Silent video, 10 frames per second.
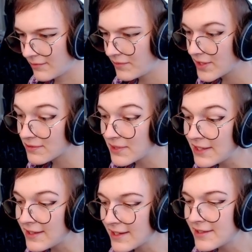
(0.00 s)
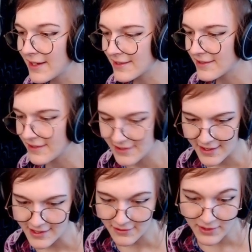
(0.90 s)
Because we need the index in this
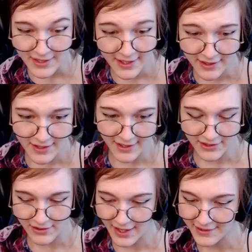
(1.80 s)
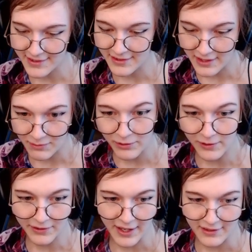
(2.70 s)
case. We need the index to access the bool
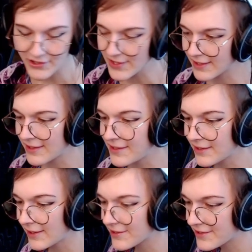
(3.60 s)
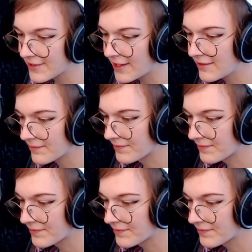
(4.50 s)
array to check the selection state.